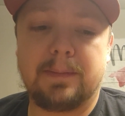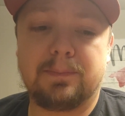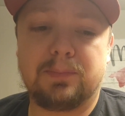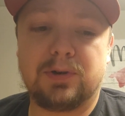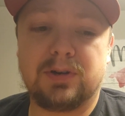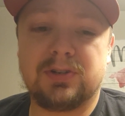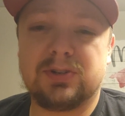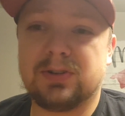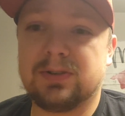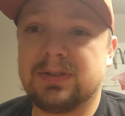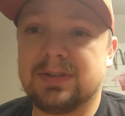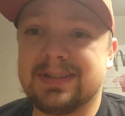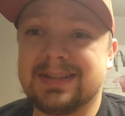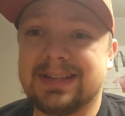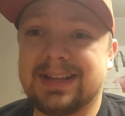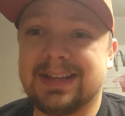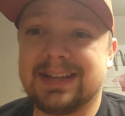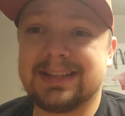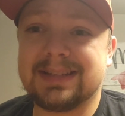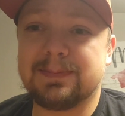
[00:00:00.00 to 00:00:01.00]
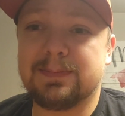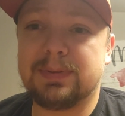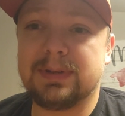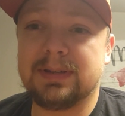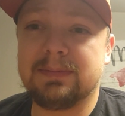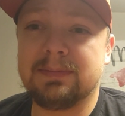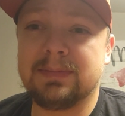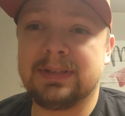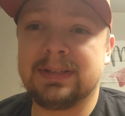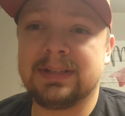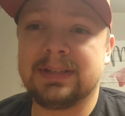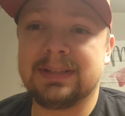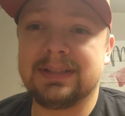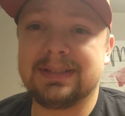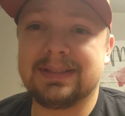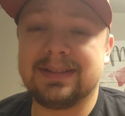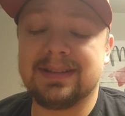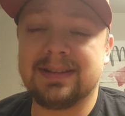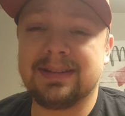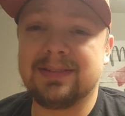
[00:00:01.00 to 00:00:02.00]
Pretty sure the stats, Pittman
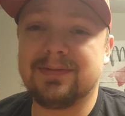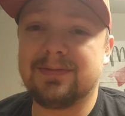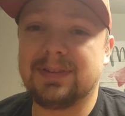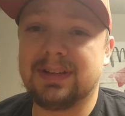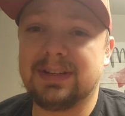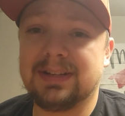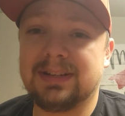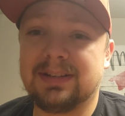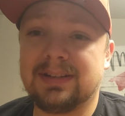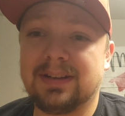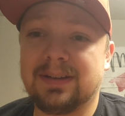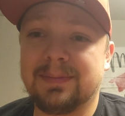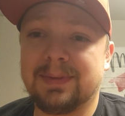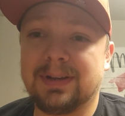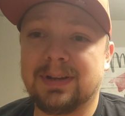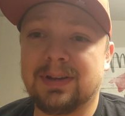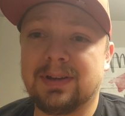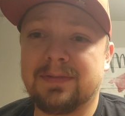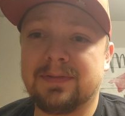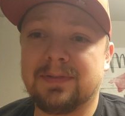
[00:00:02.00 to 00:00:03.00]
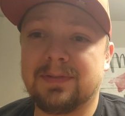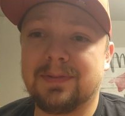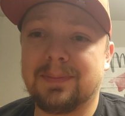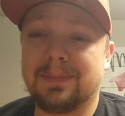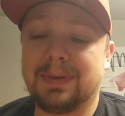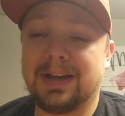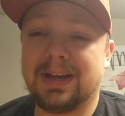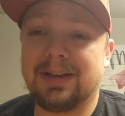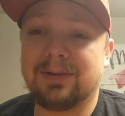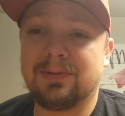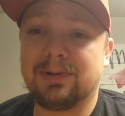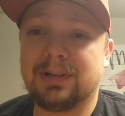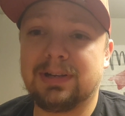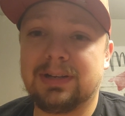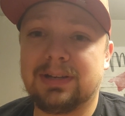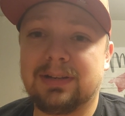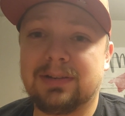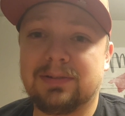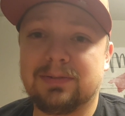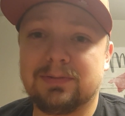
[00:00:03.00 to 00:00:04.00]
is undefeated coming off of a bye
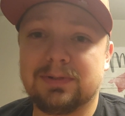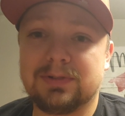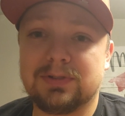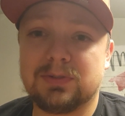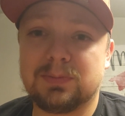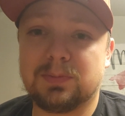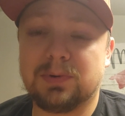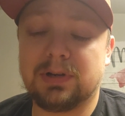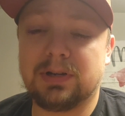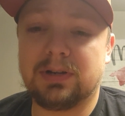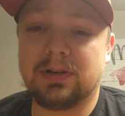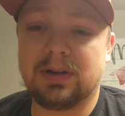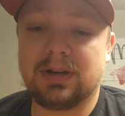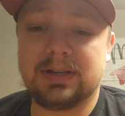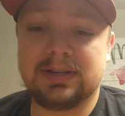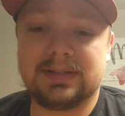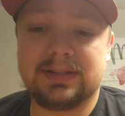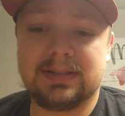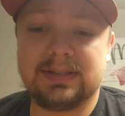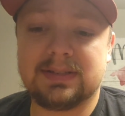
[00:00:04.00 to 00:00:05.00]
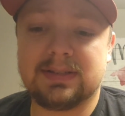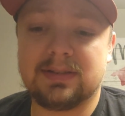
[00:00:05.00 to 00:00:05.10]
week, which is pretty crazy.